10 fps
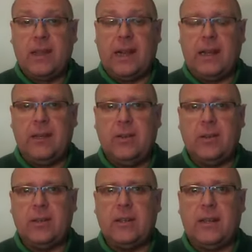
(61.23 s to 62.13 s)
And you
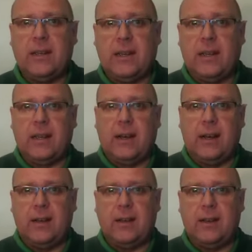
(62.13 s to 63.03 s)
can
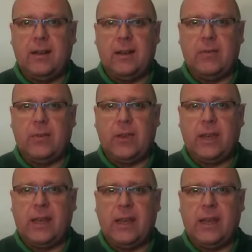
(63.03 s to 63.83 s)
archive the